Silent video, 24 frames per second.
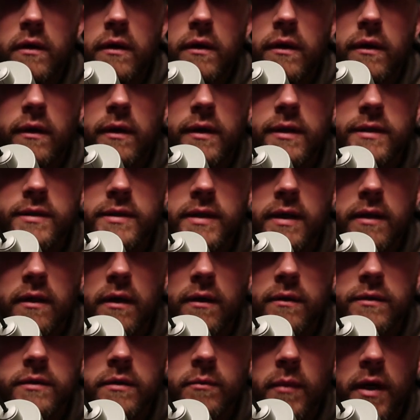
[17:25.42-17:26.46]
You can see
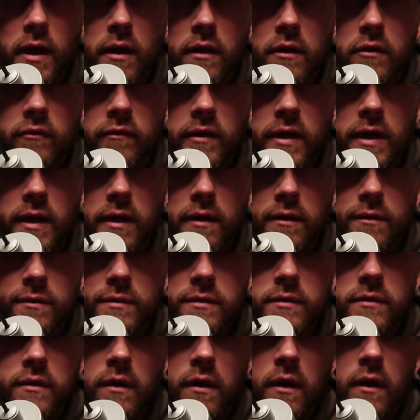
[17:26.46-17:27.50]
those in my other
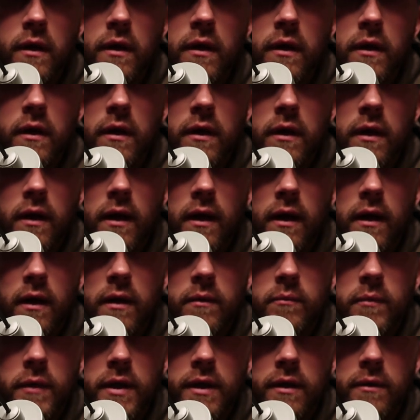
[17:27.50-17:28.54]
videos.
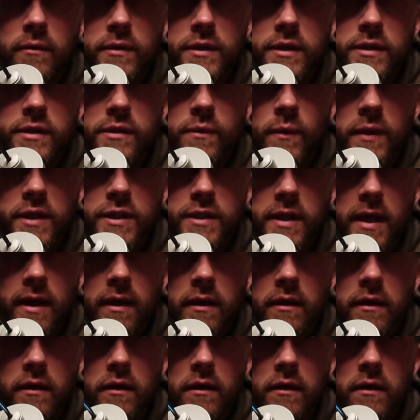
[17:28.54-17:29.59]
Uh, but you would just switch
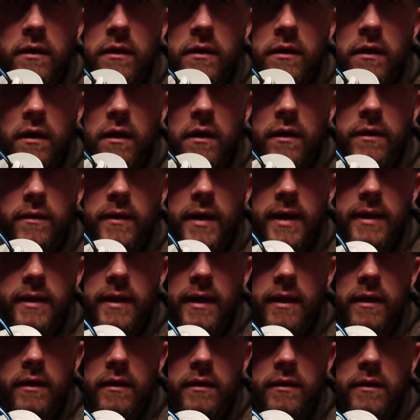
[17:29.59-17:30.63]
that on right
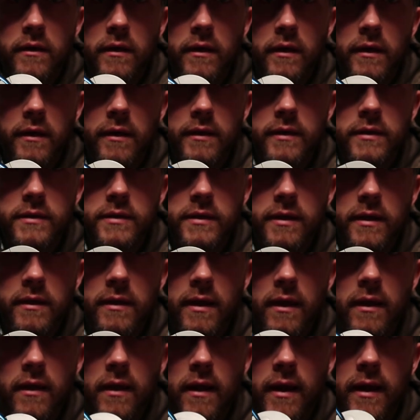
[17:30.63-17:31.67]
there and you can see
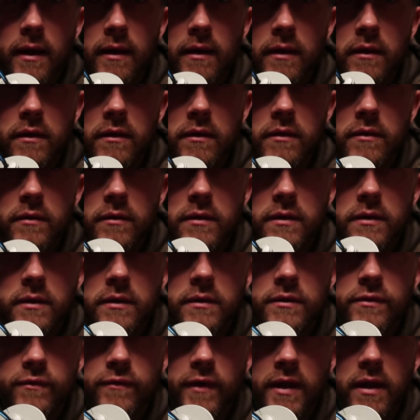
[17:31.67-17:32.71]
that light.
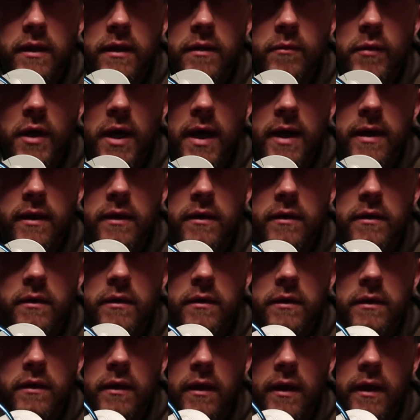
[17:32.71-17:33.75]
It's fairly bright
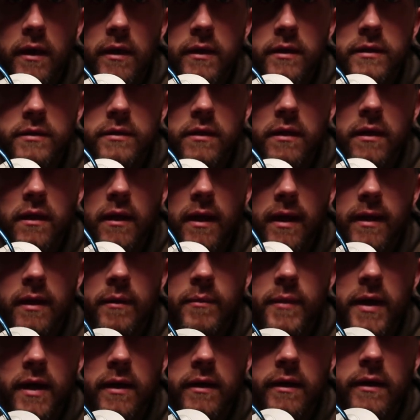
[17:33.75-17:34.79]
and it's going to light
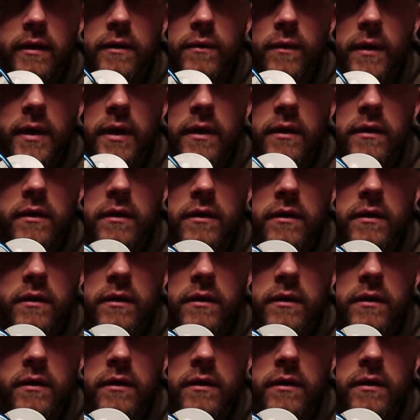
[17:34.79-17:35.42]
up that decoy.